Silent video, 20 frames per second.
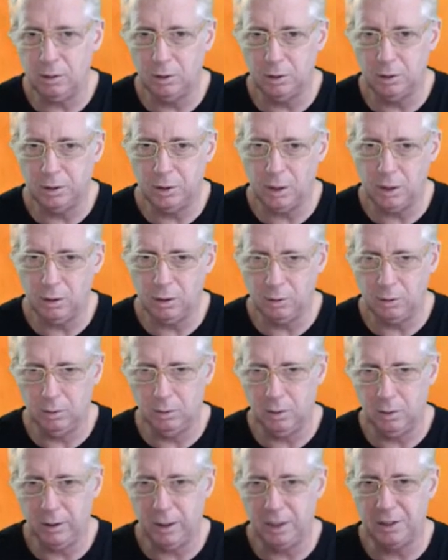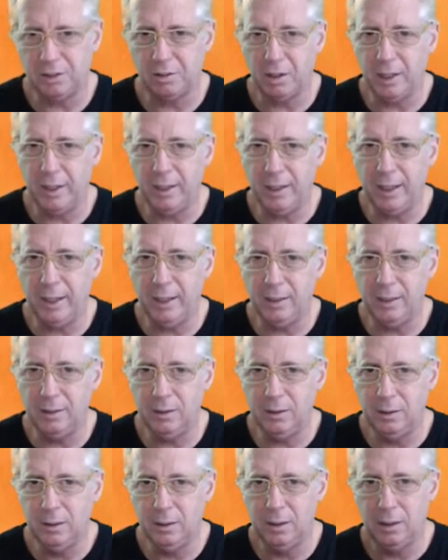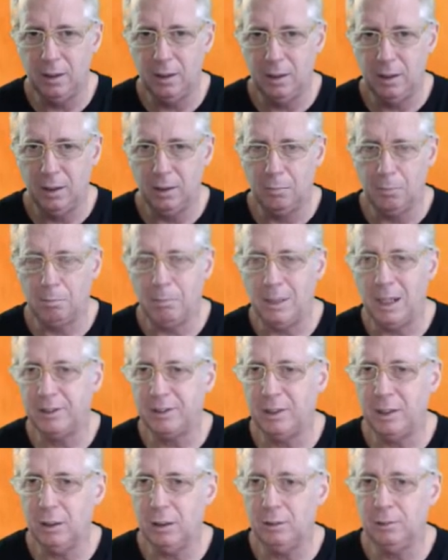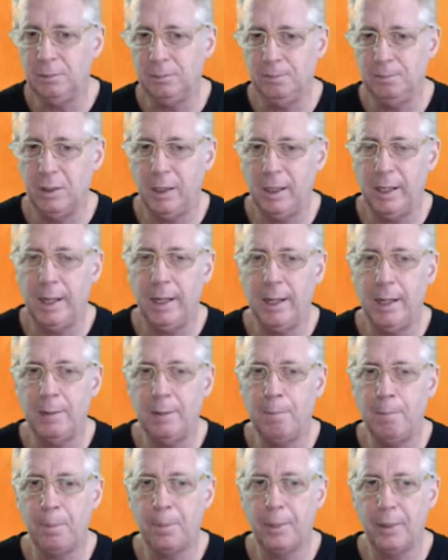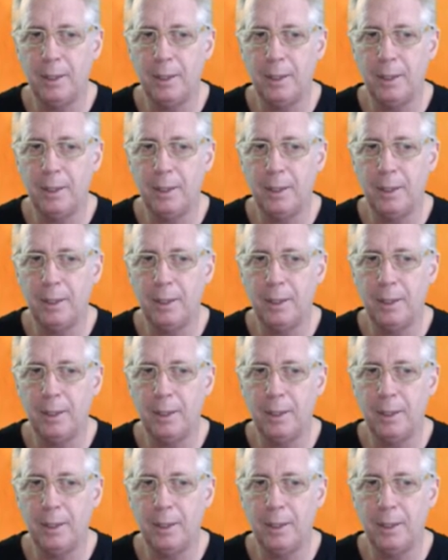So let's try again. Battle on, and